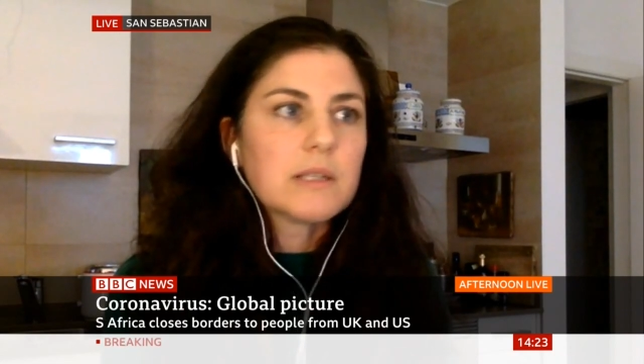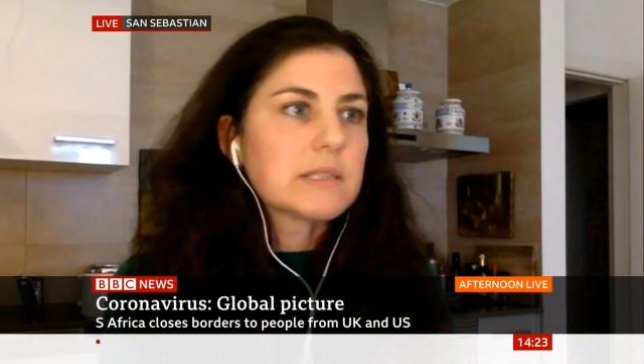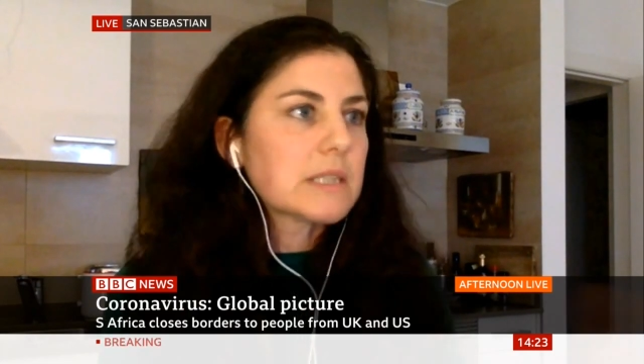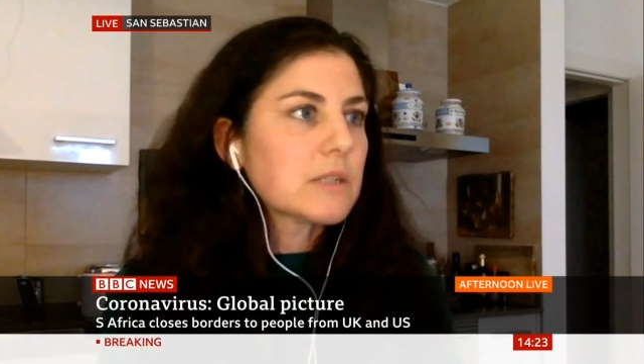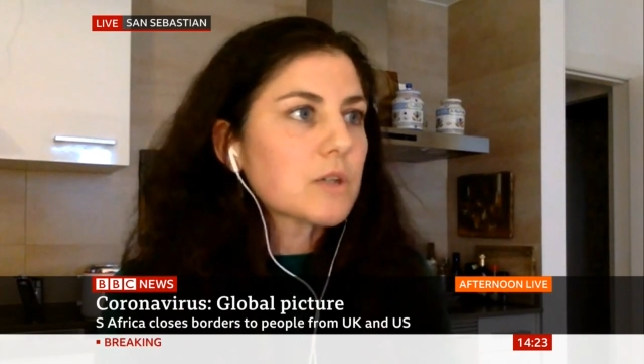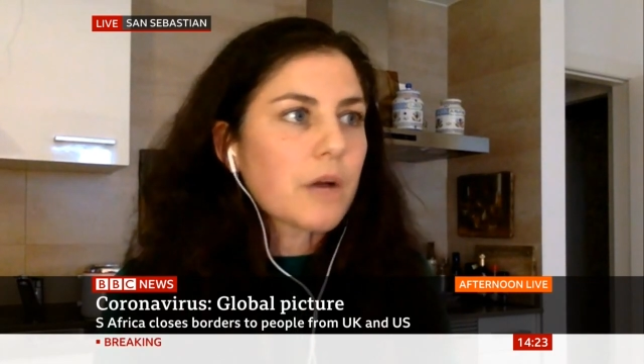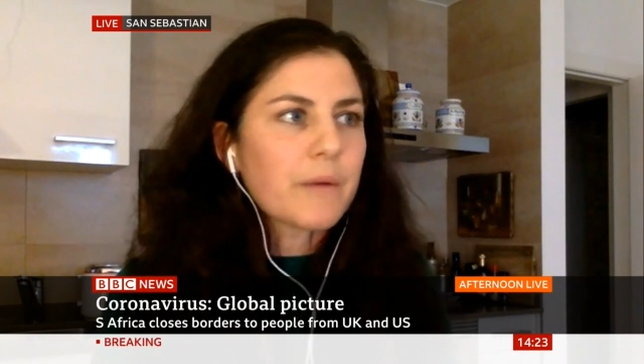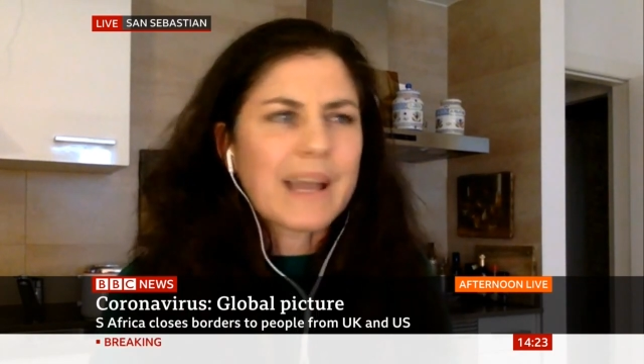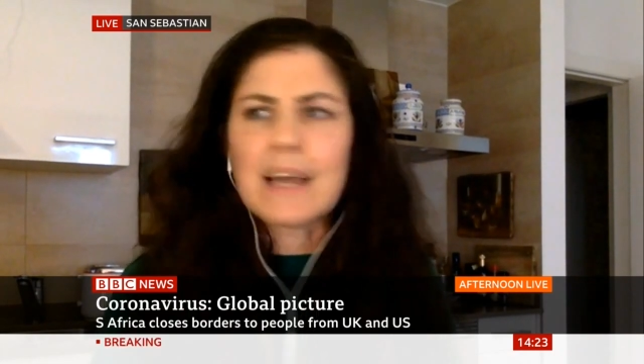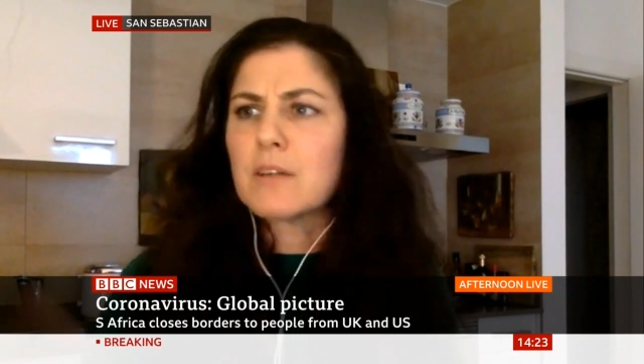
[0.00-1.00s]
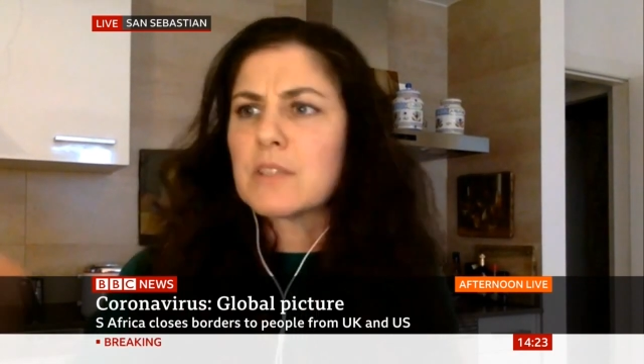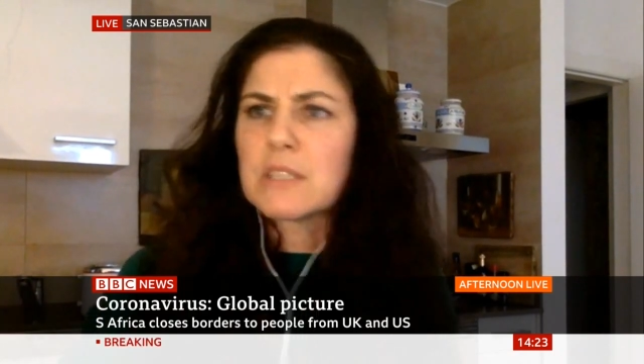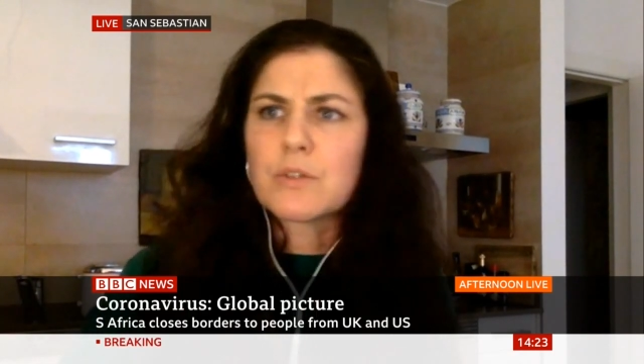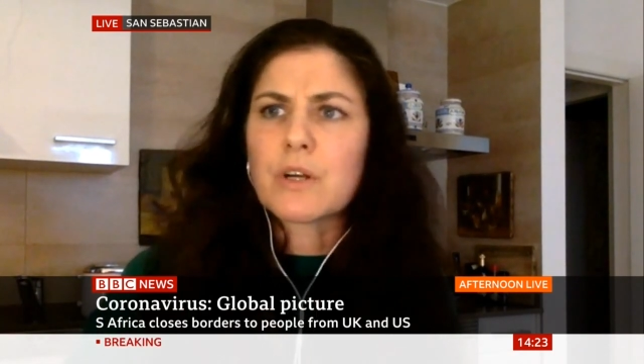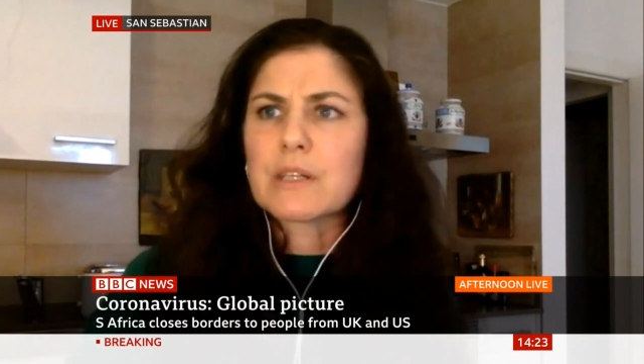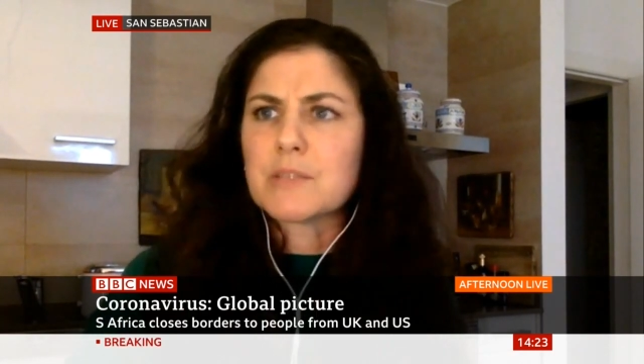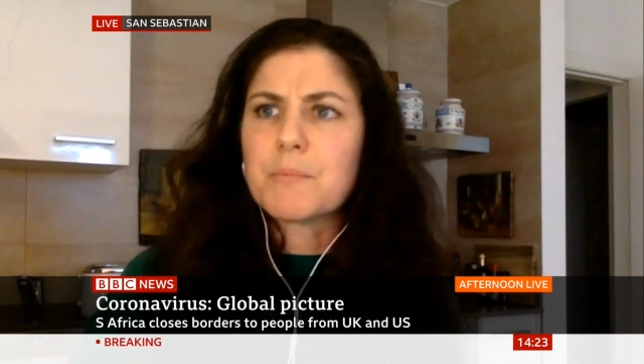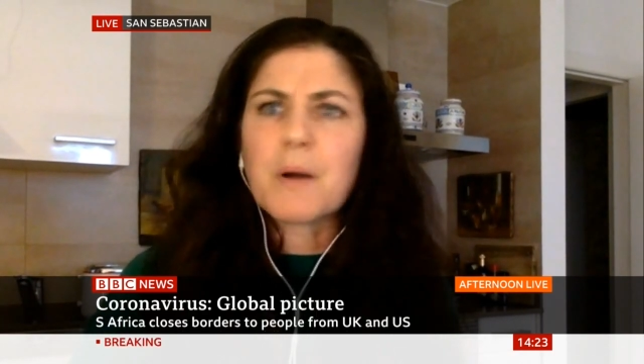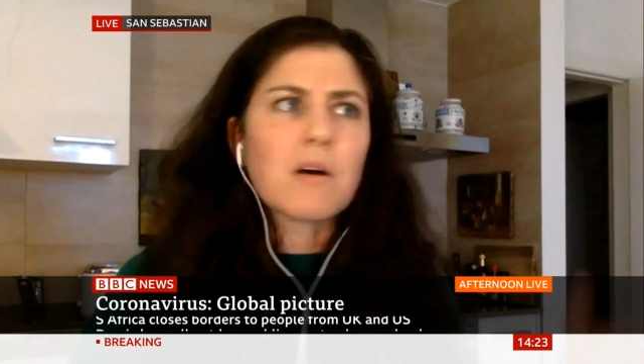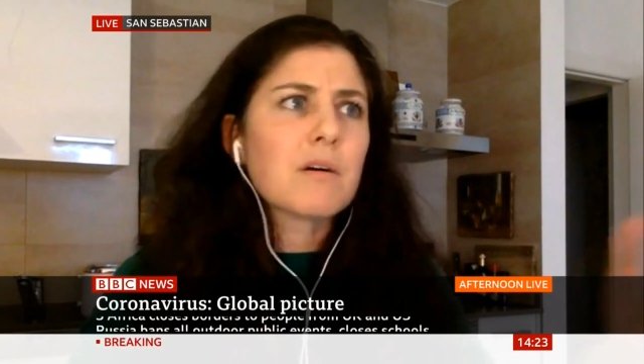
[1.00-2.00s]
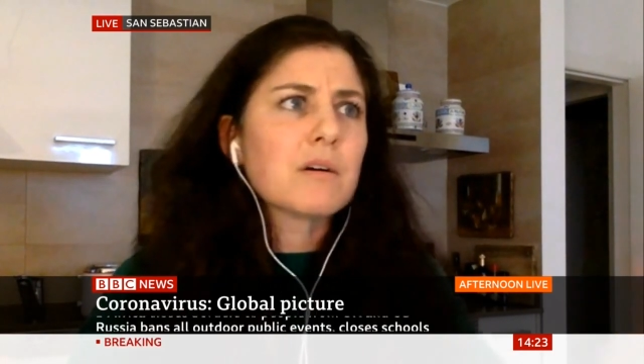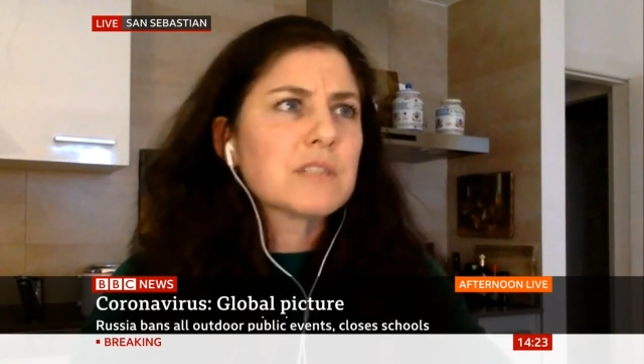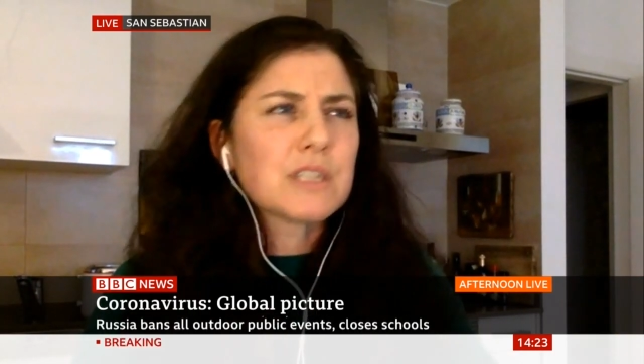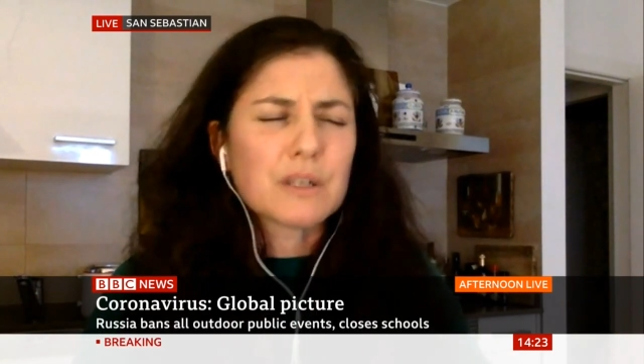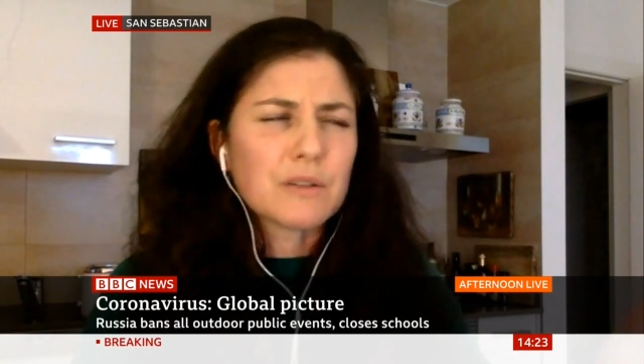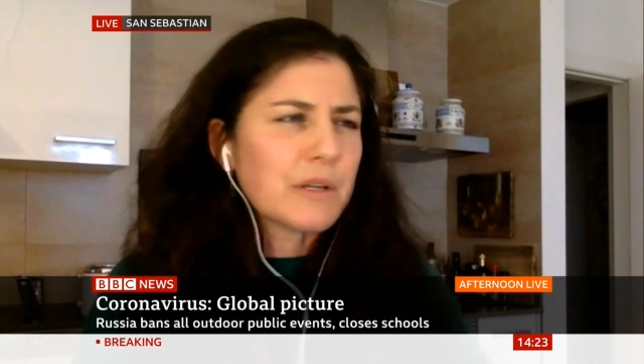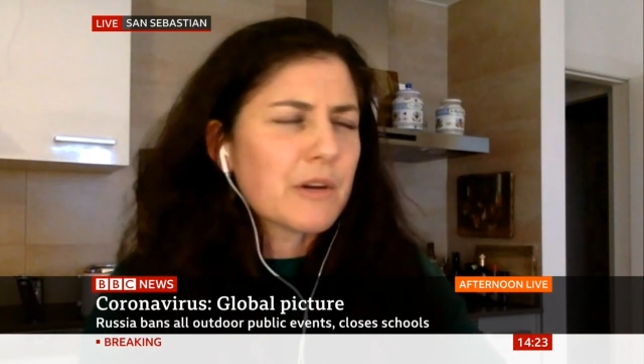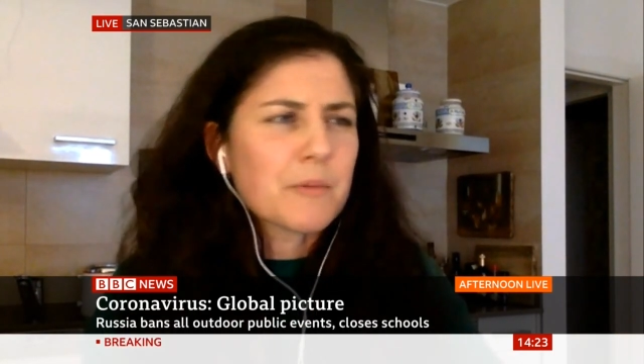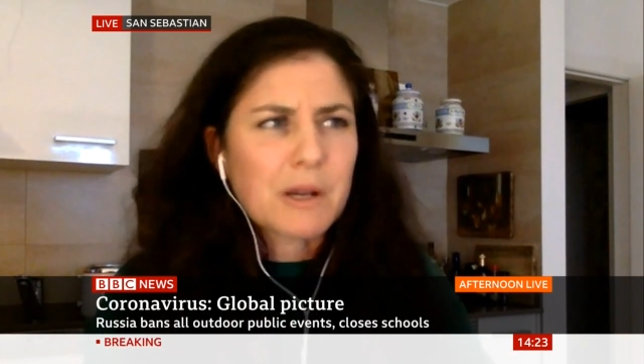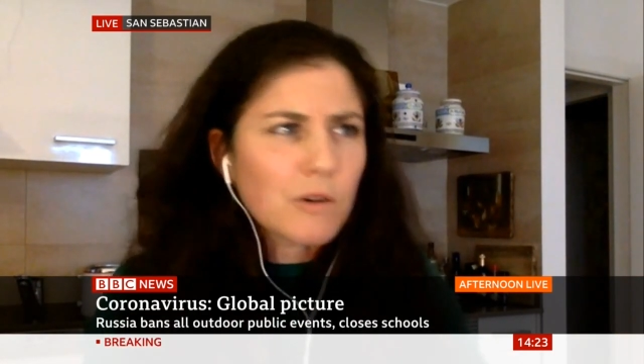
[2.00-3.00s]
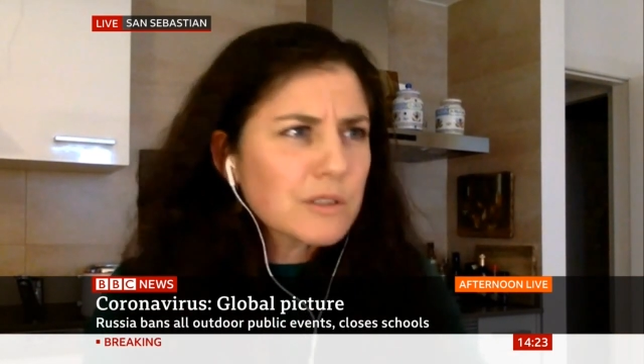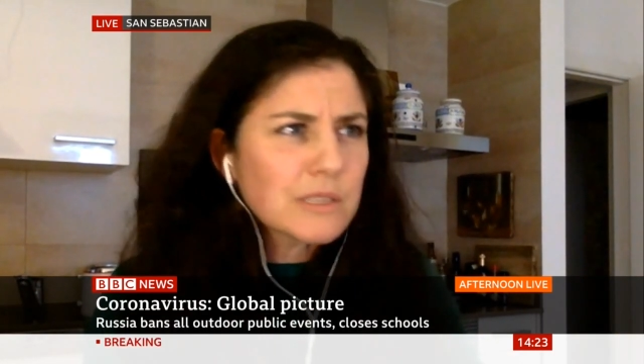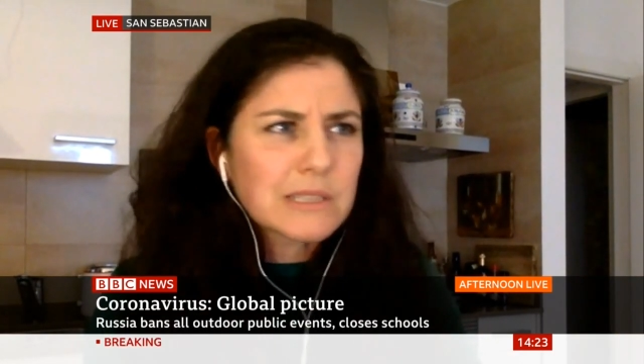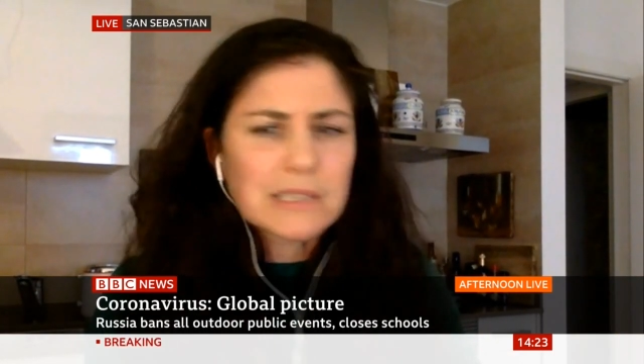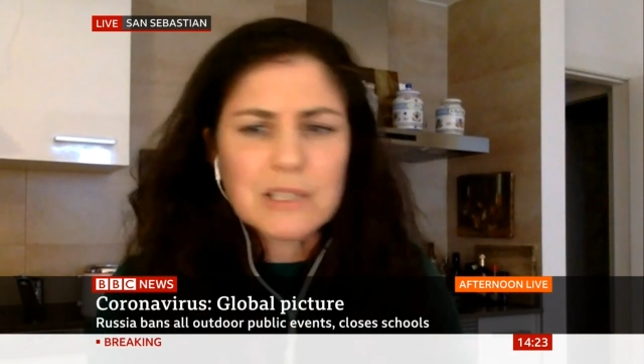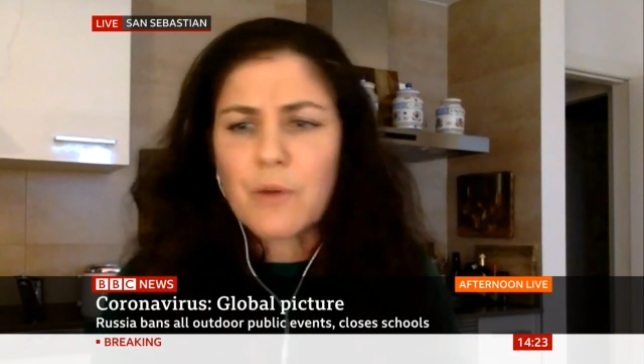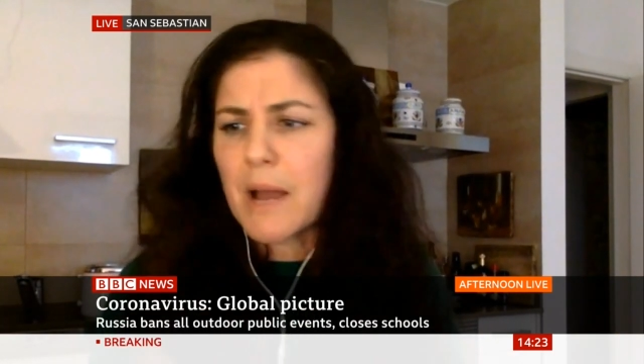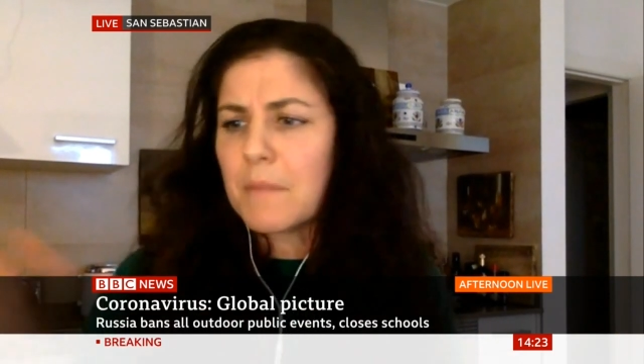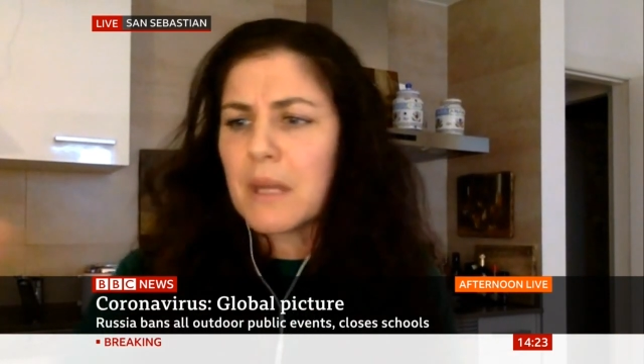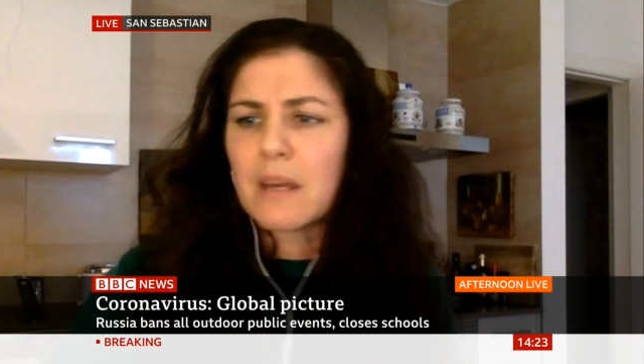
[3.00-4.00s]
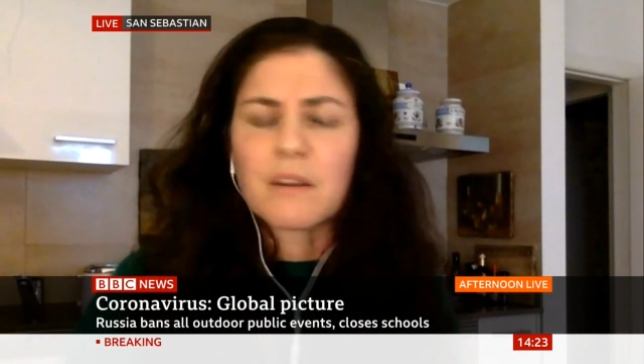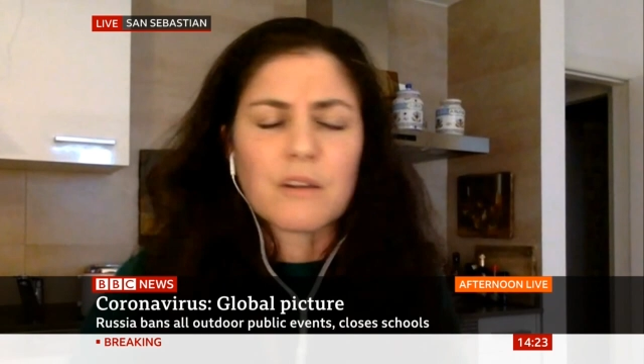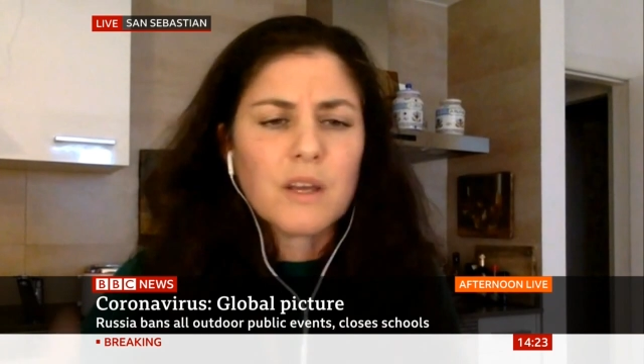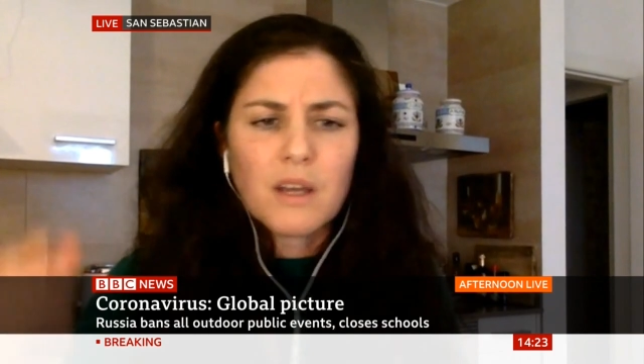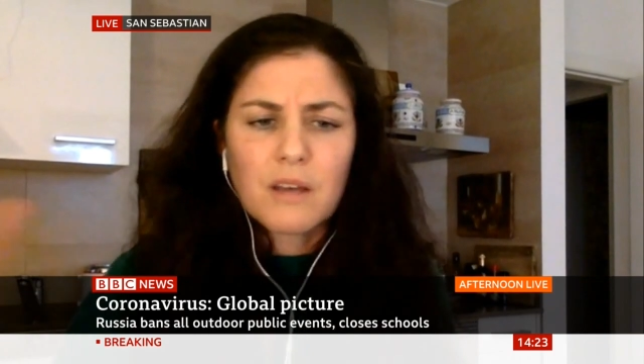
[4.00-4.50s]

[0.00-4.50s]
still going out, still going to bars, you know, you hear about concerts still happening and